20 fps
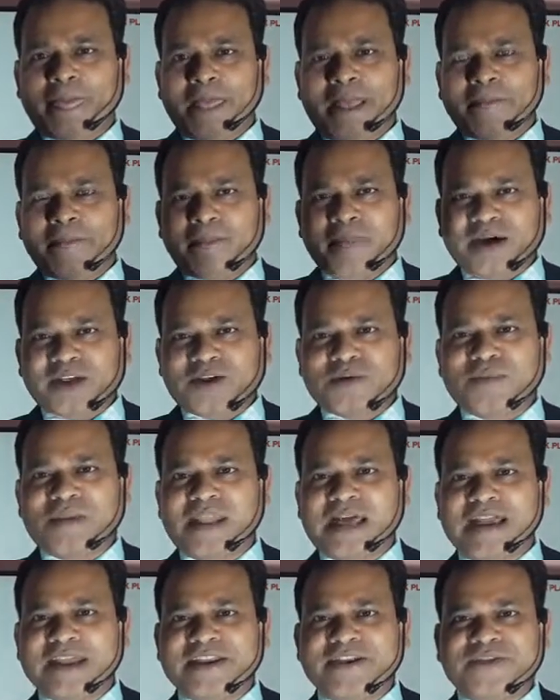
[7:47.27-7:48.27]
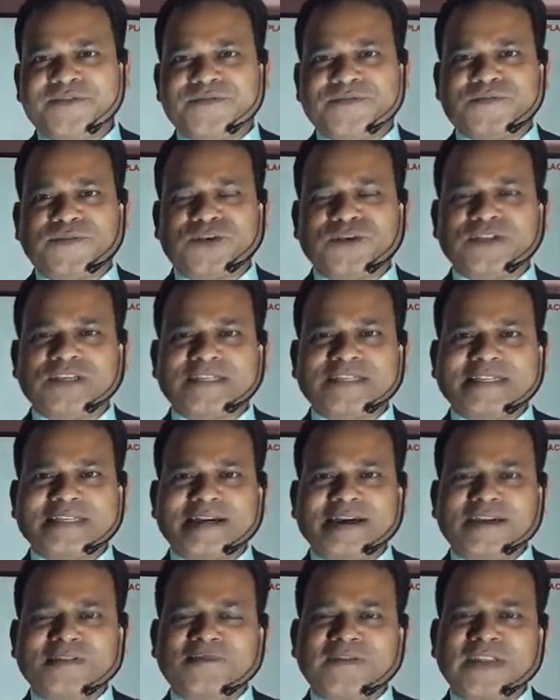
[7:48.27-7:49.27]
bottom line for this
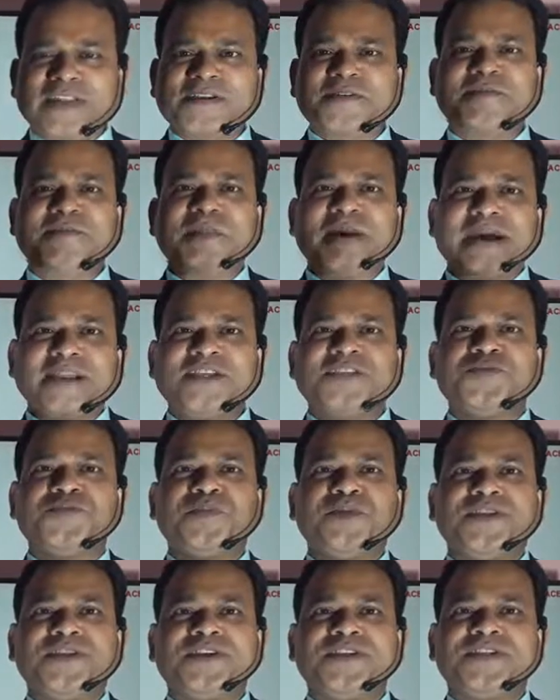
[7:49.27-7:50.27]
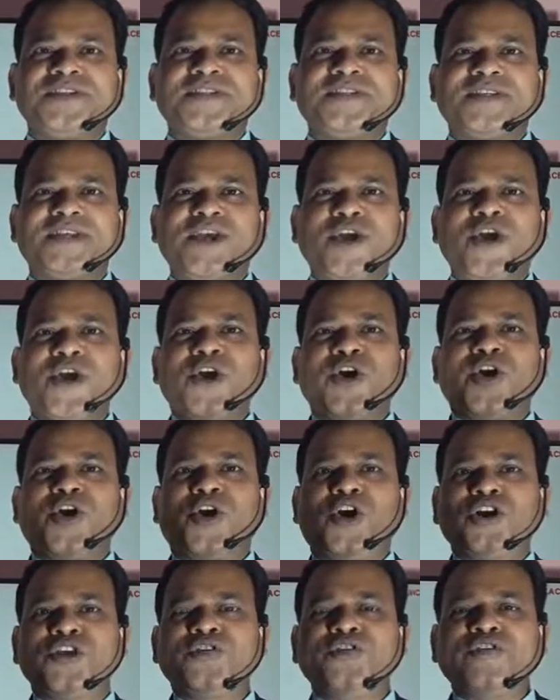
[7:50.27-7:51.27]
conflict management is
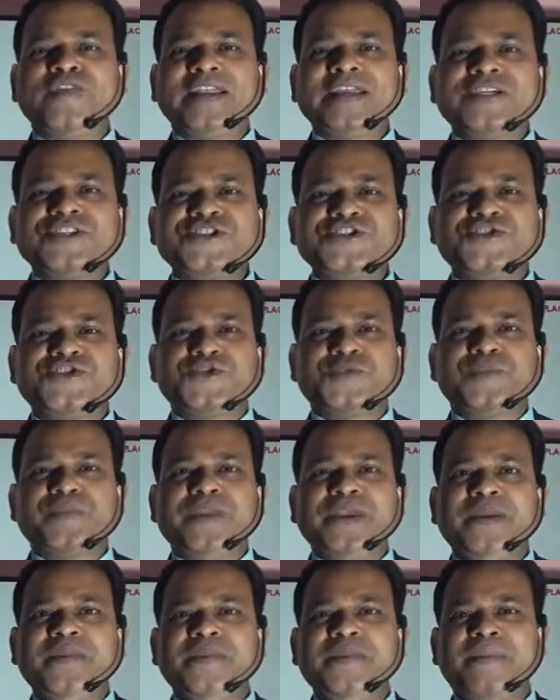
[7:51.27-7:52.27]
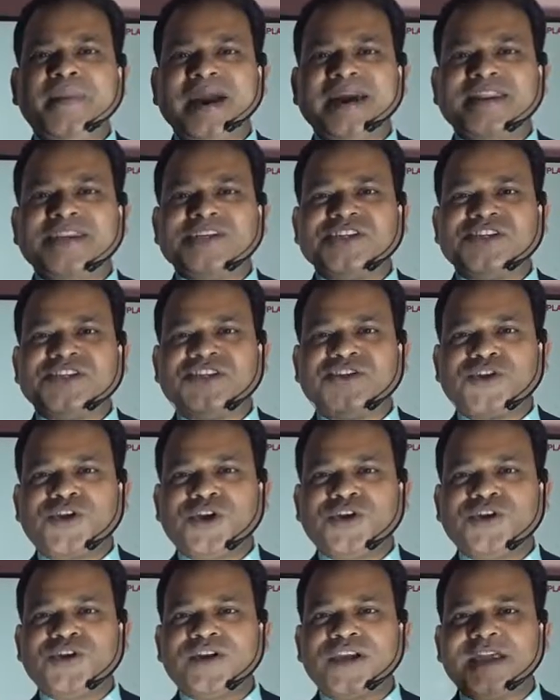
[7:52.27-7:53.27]
conflict should be managed,
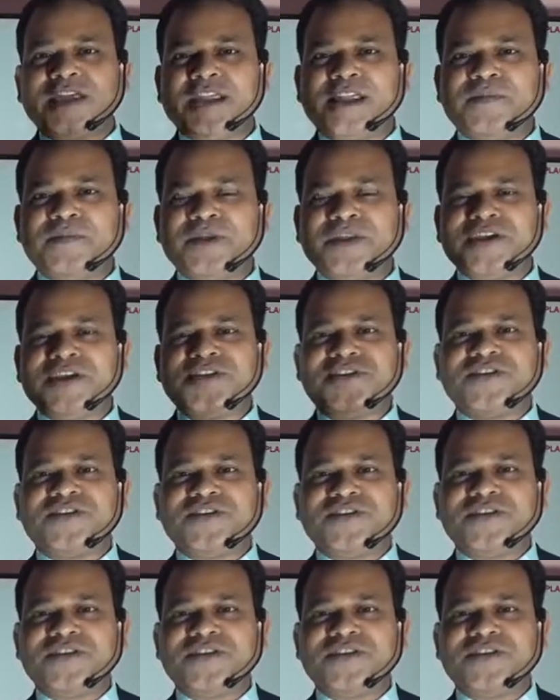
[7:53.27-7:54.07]
not eliminated.